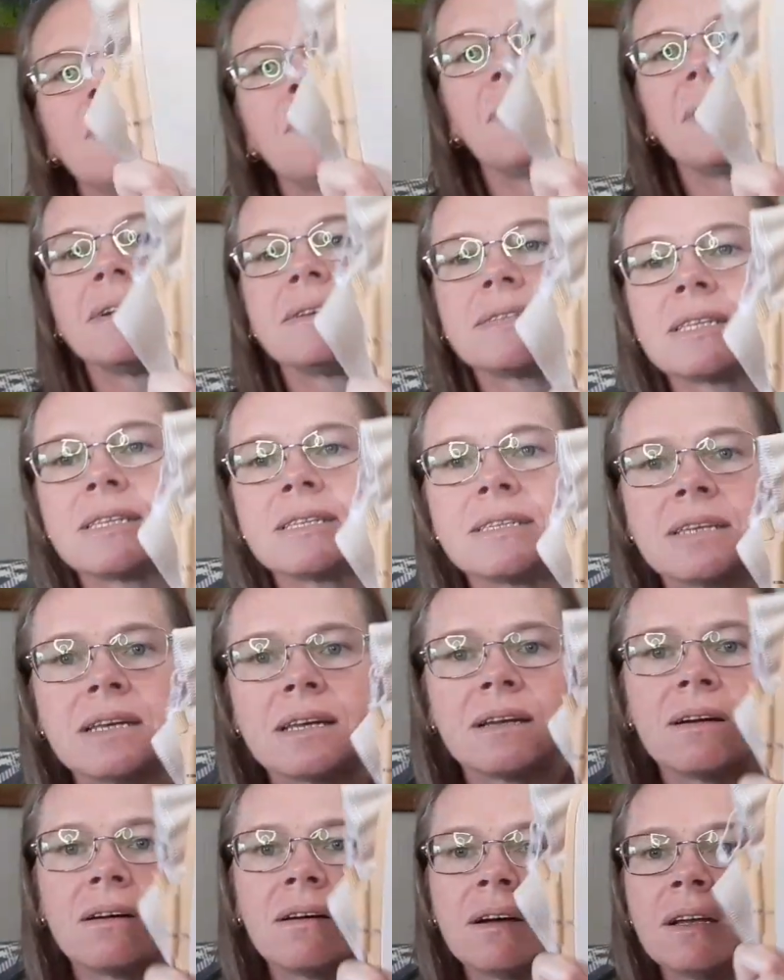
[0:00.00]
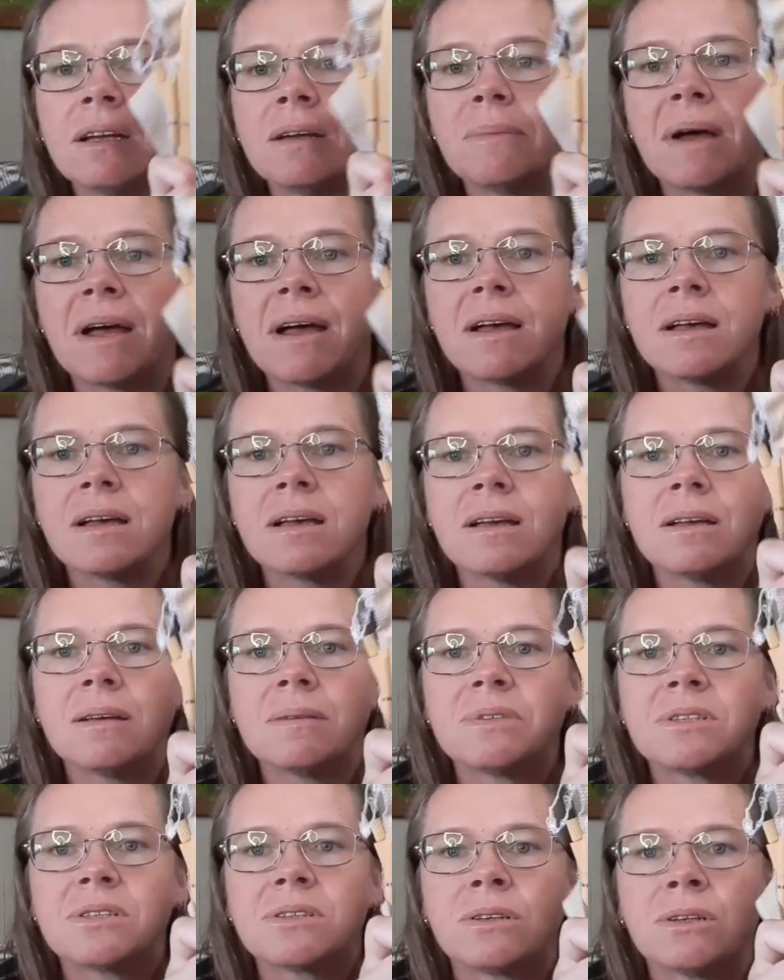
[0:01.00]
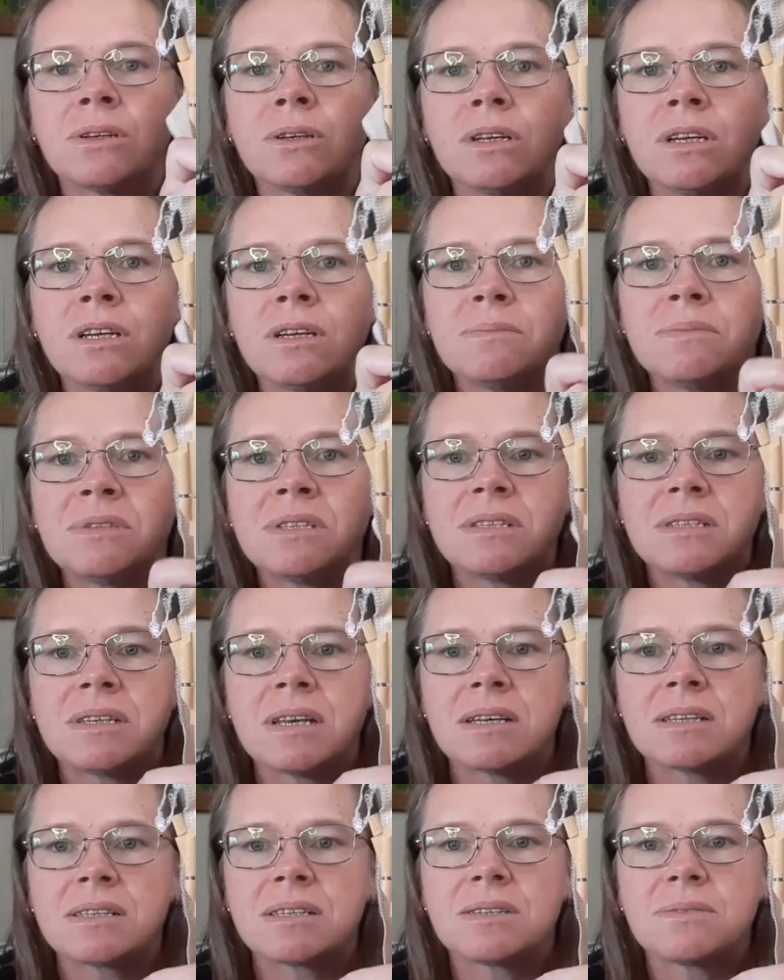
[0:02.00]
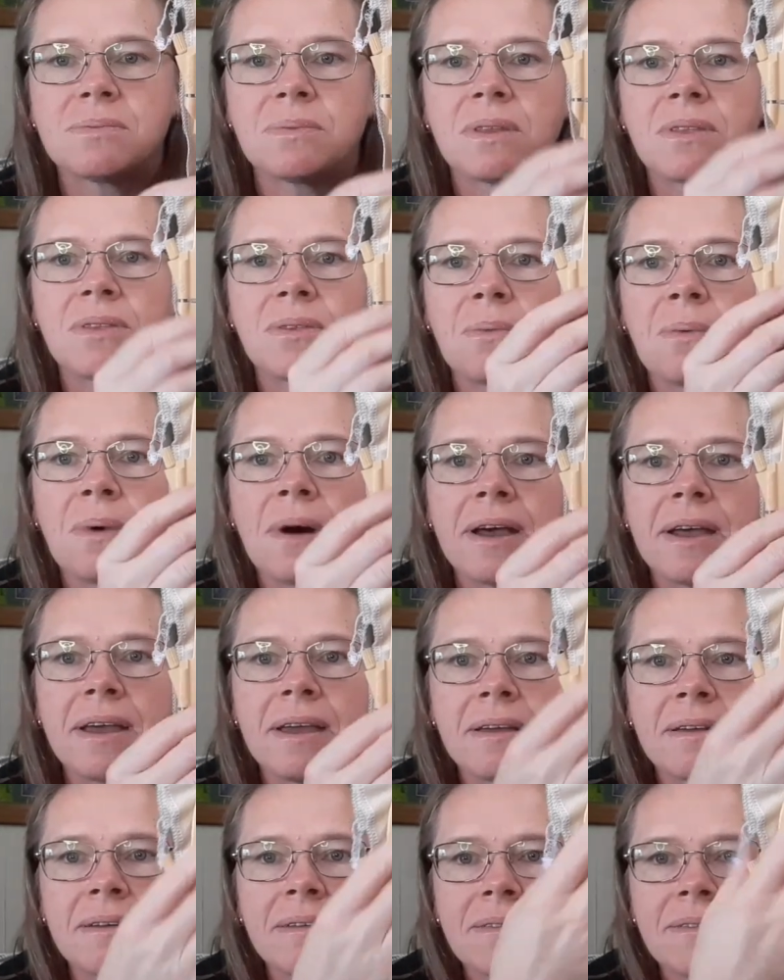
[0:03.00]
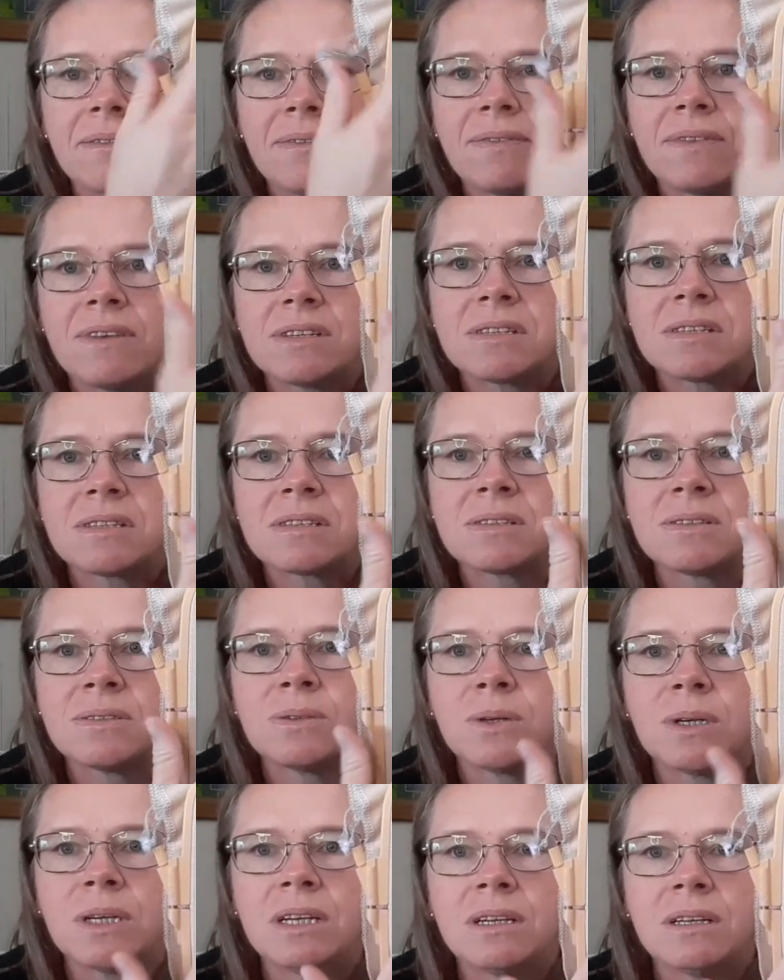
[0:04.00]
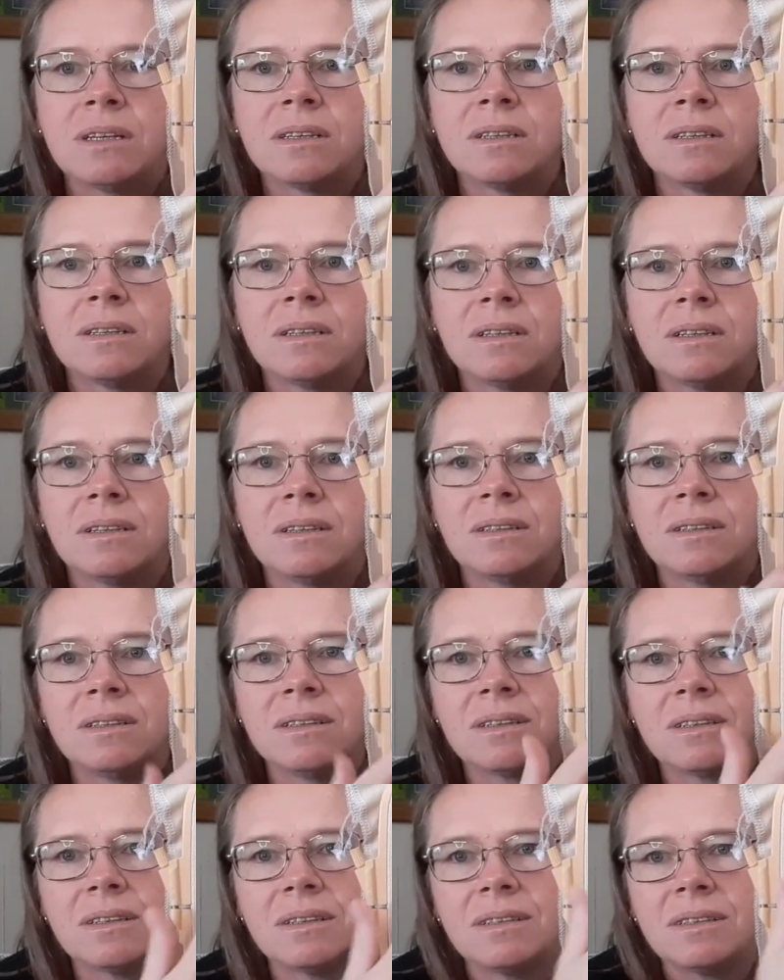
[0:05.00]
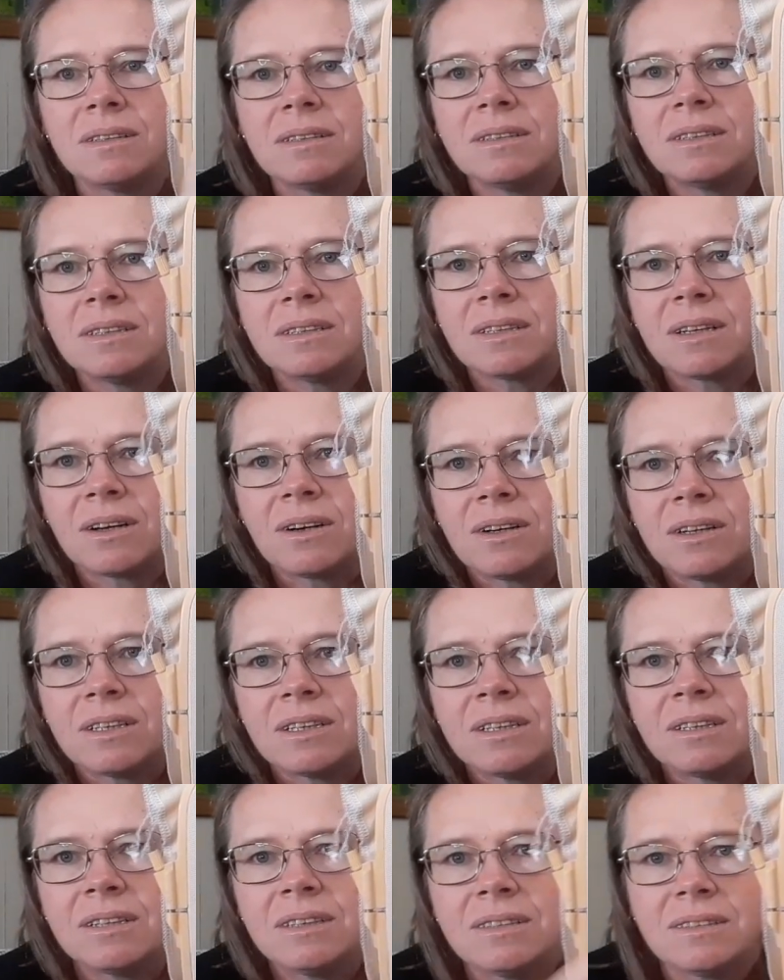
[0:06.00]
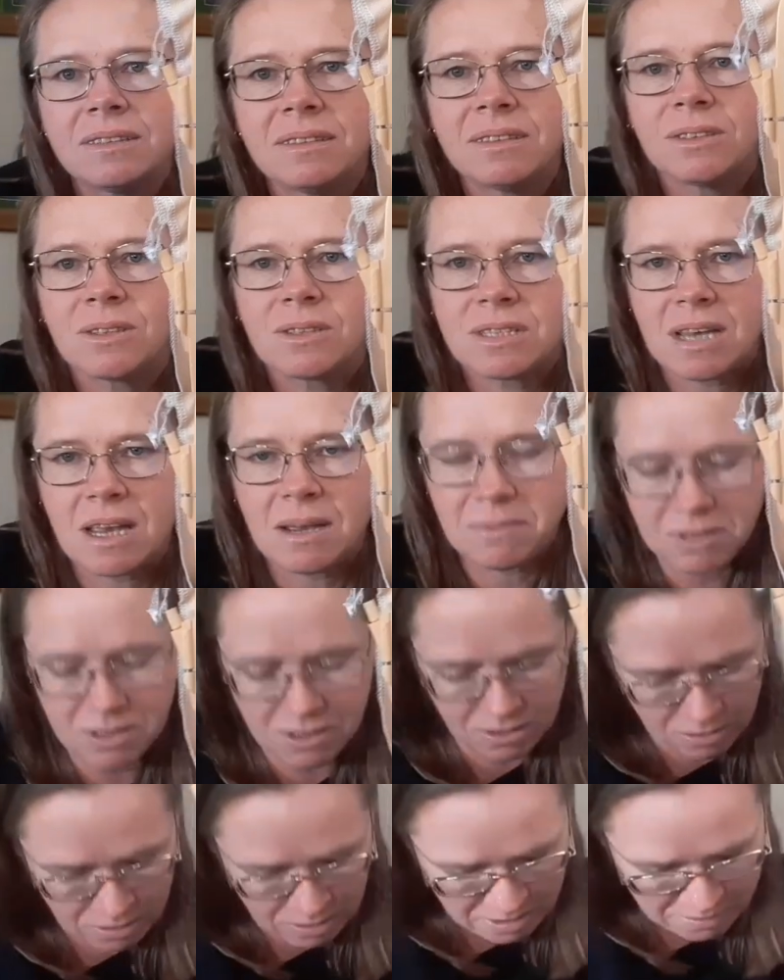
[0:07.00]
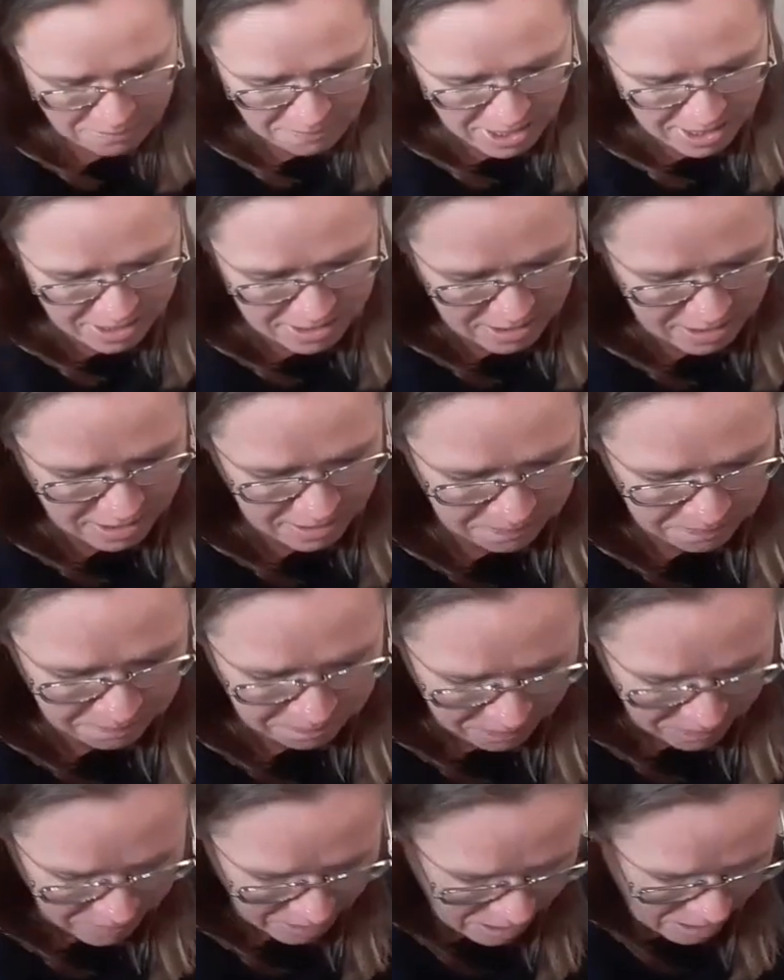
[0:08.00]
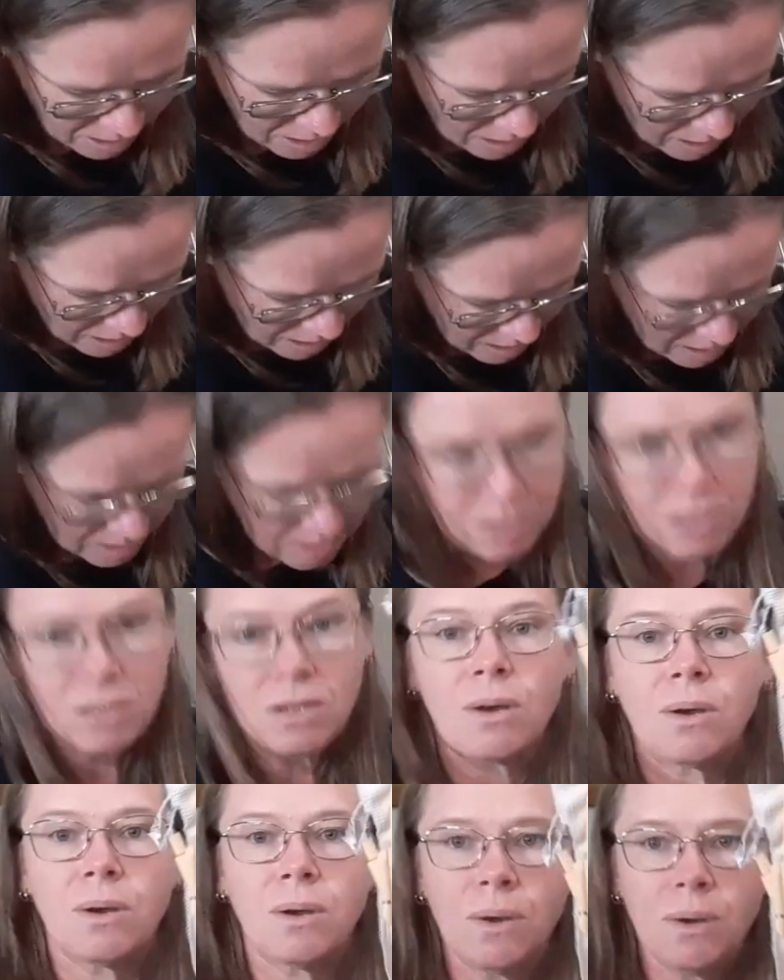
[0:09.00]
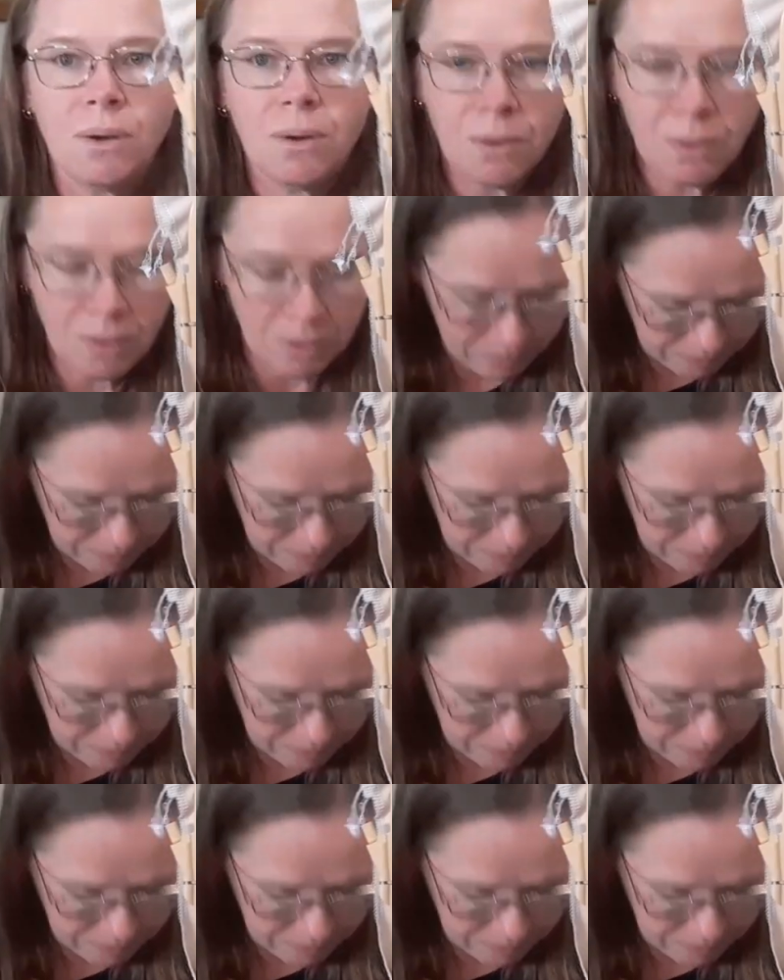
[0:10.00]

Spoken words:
But as I said, I am absolutely obsessed with the way this is looking. Look, it looks absolutely amazing. So